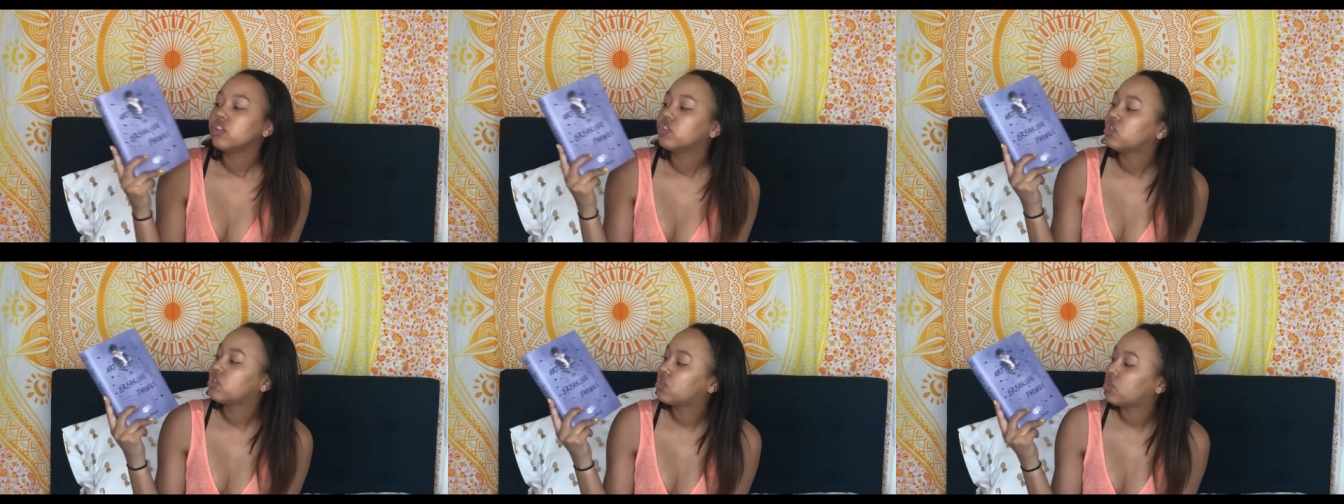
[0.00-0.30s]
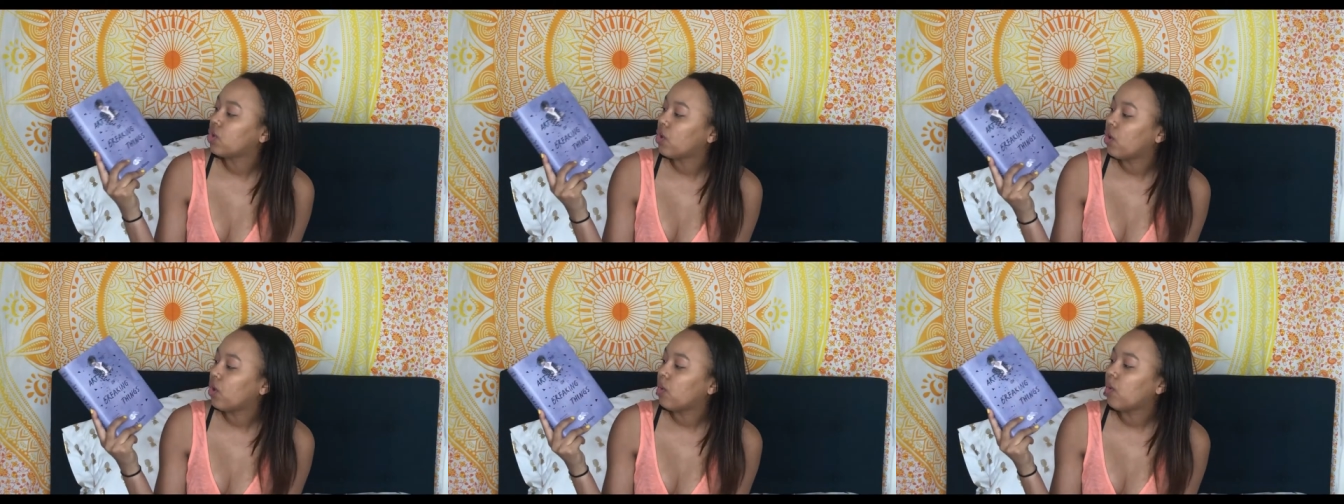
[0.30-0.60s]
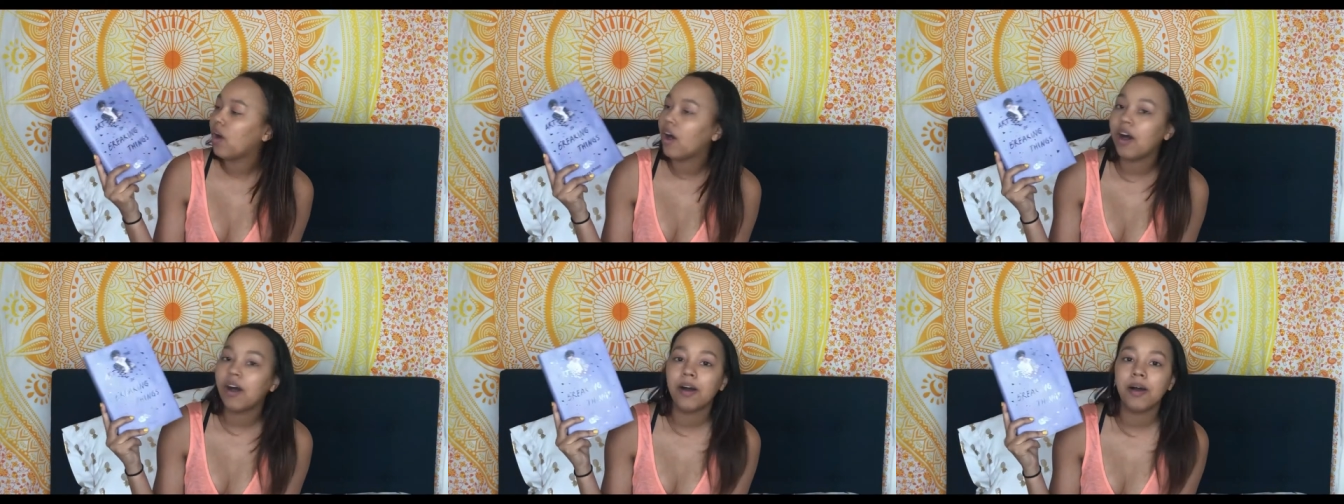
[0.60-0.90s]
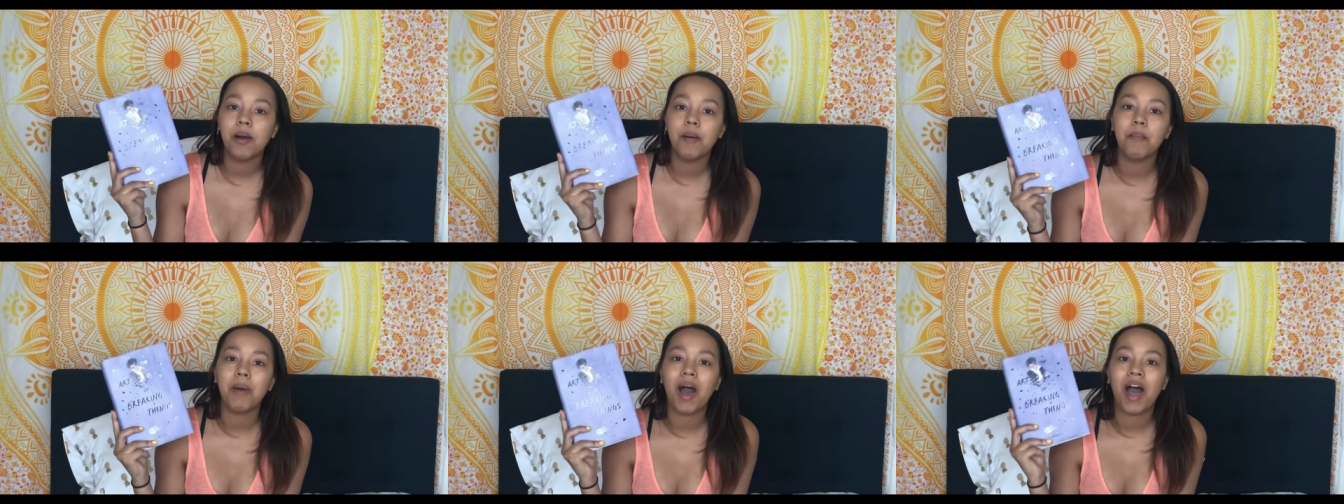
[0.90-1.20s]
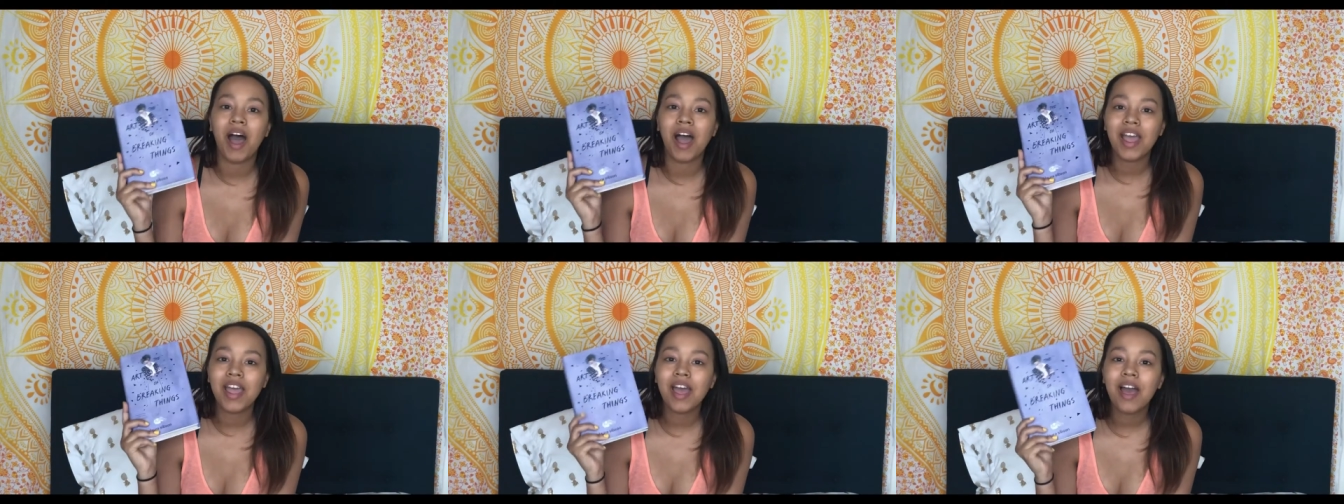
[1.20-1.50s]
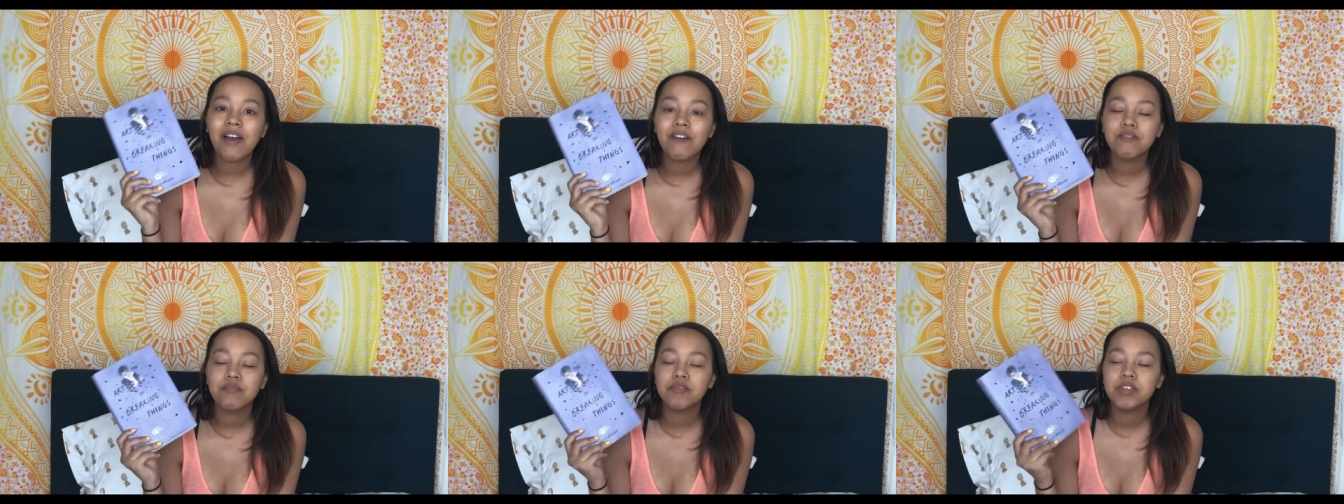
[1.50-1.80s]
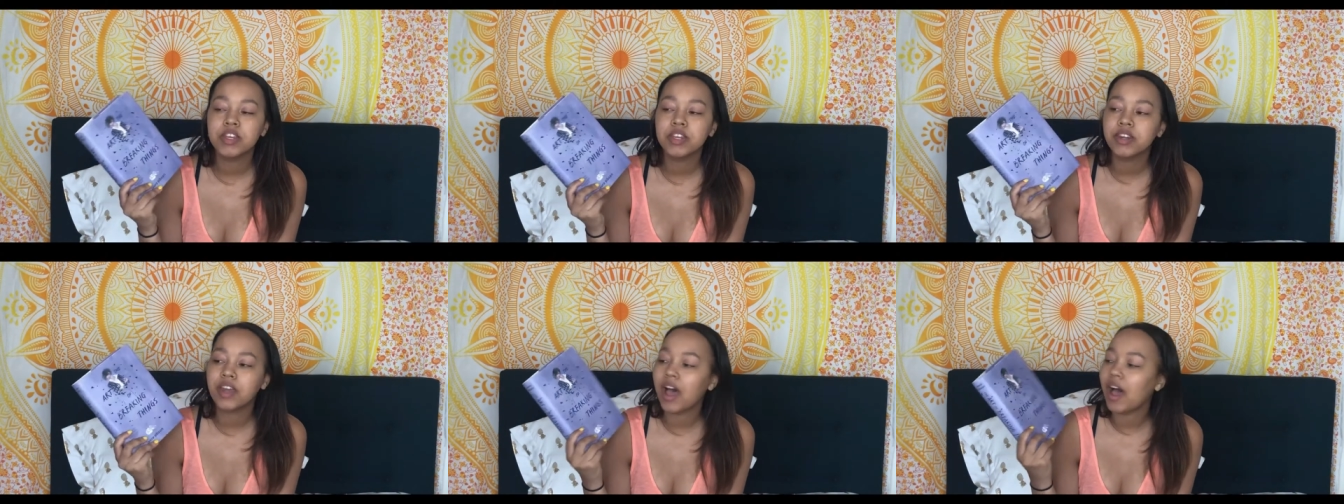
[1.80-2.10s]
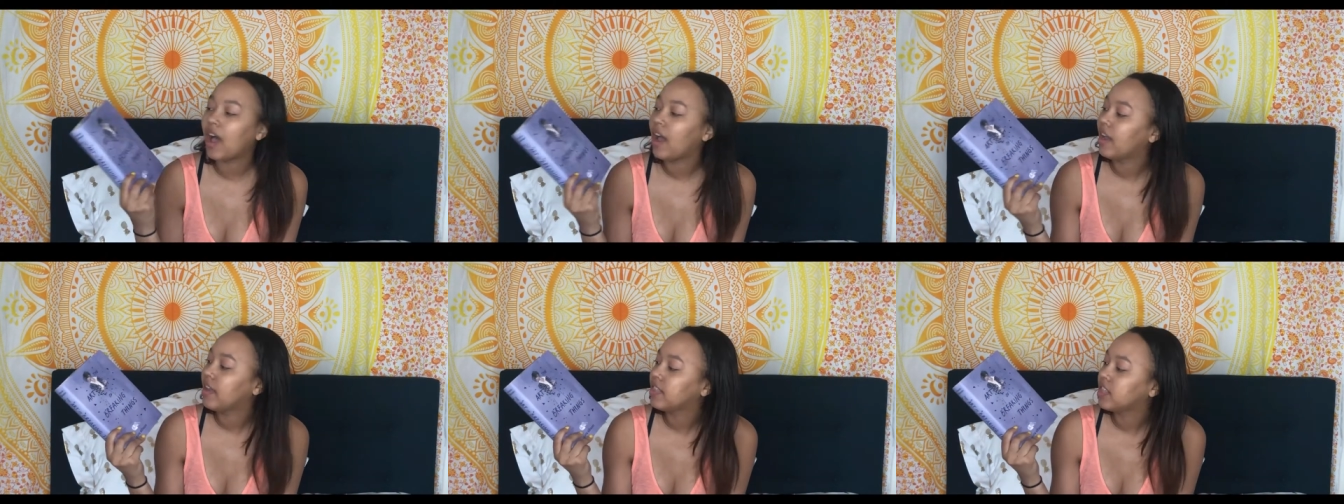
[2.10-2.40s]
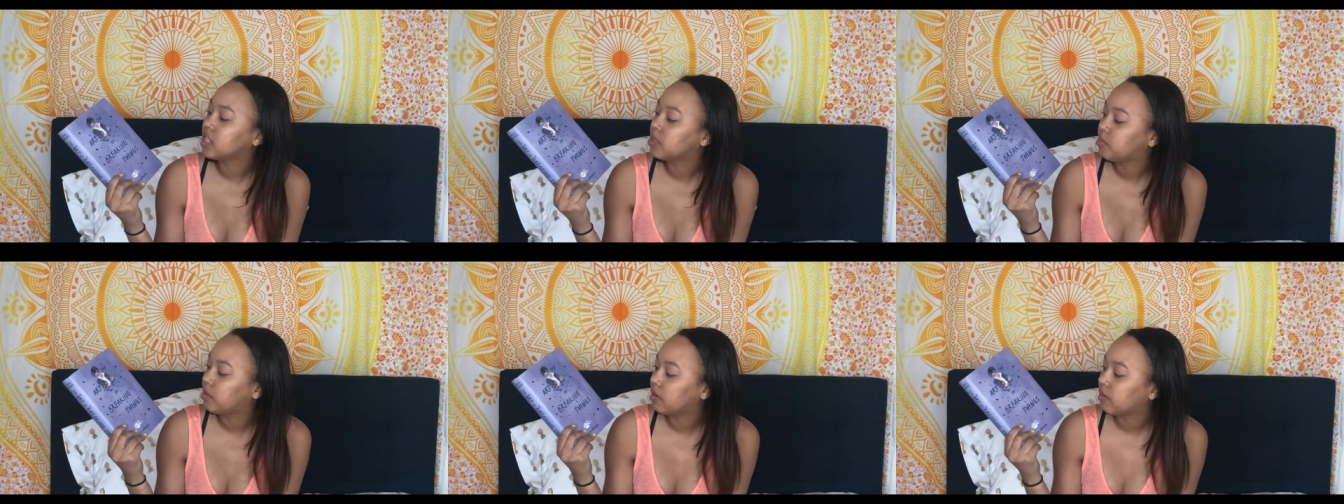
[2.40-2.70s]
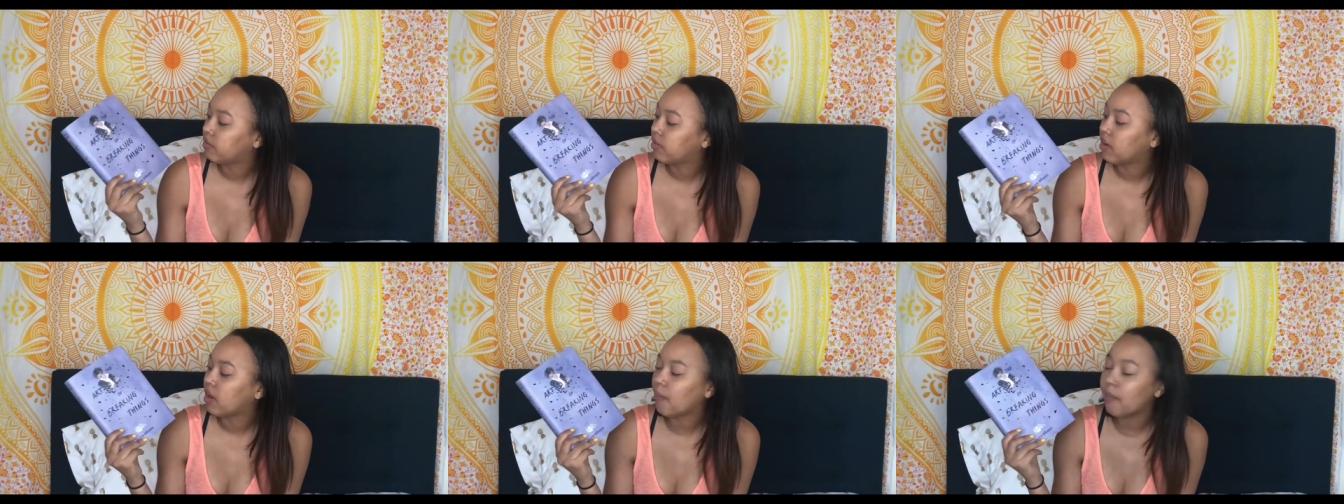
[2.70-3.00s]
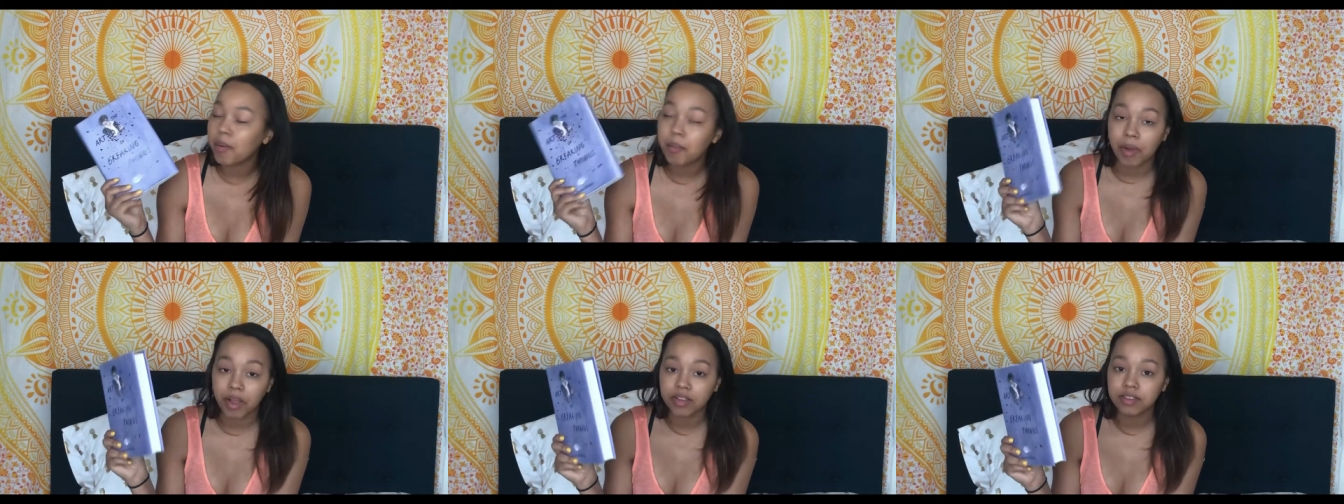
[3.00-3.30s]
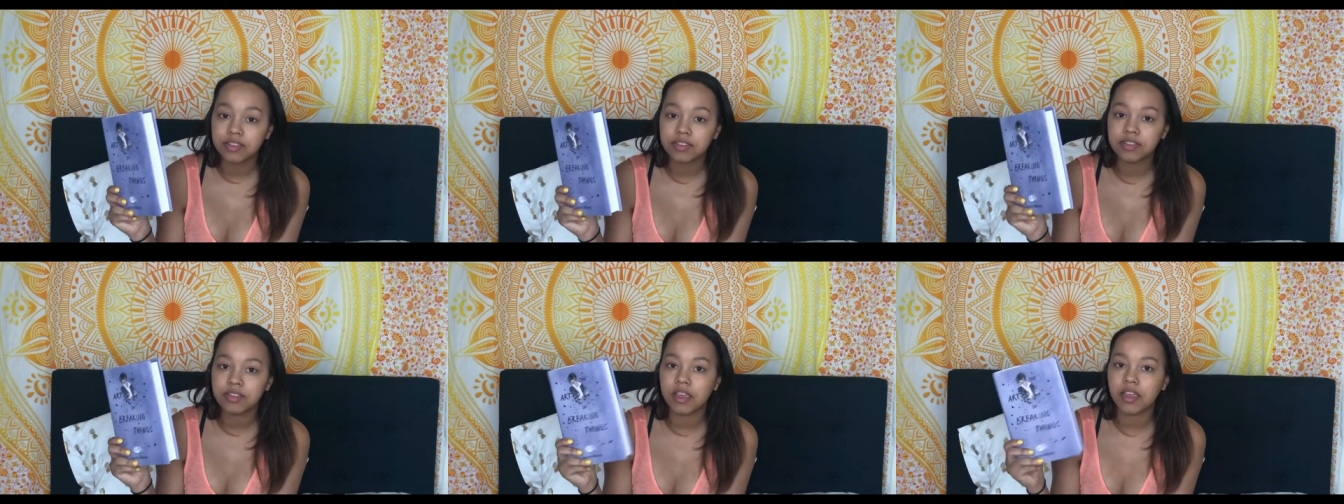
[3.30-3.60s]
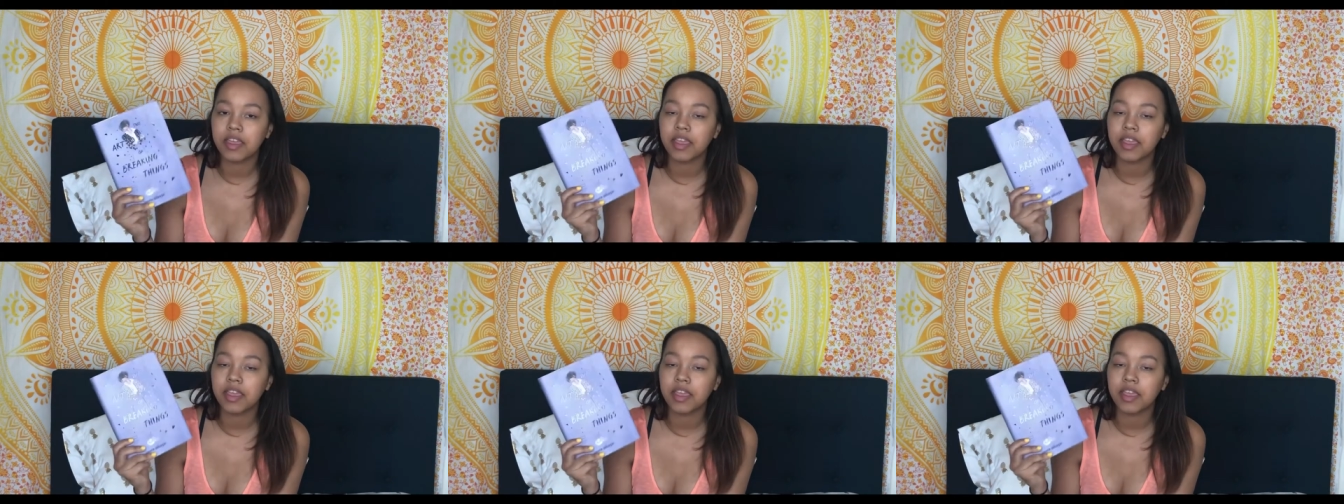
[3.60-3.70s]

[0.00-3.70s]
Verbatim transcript: So um, I have been eyeing this book for a couple months.